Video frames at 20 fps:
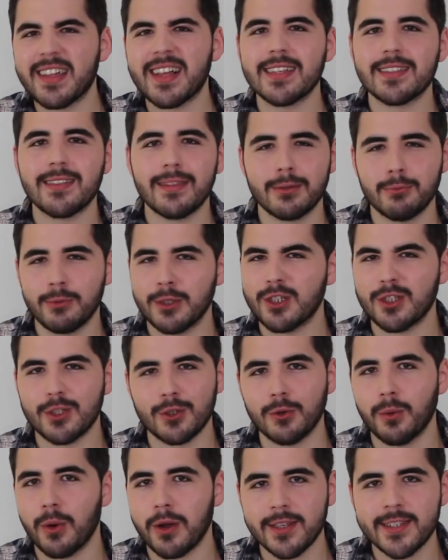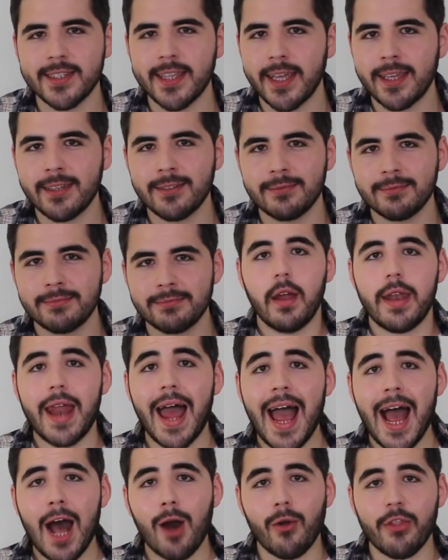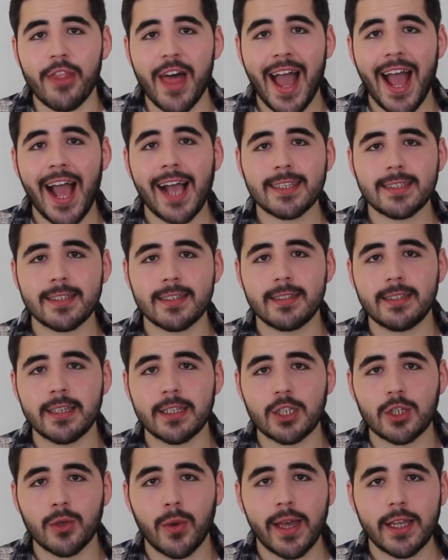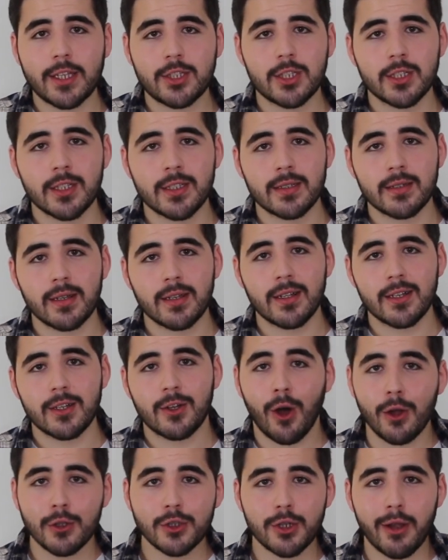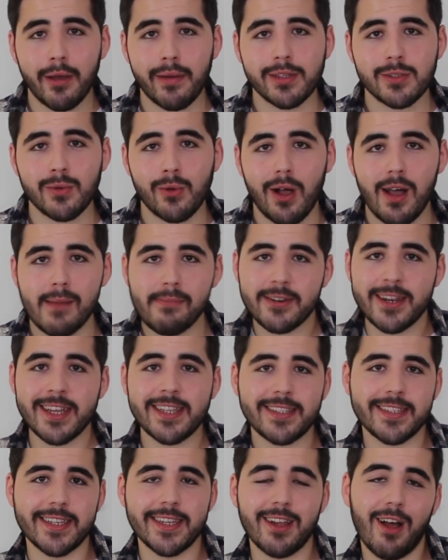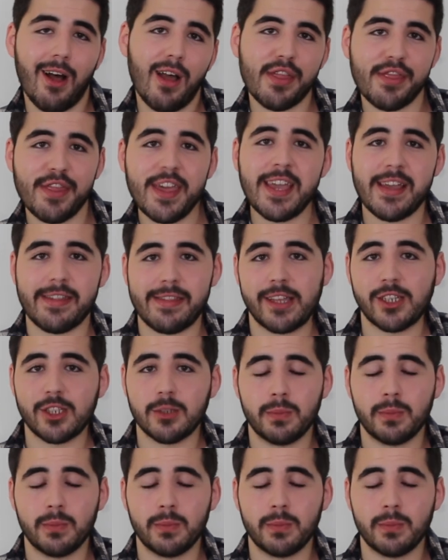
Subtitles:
that's something we just all want to see. Now, the Haas situation, contrary to what I predicted, I think they should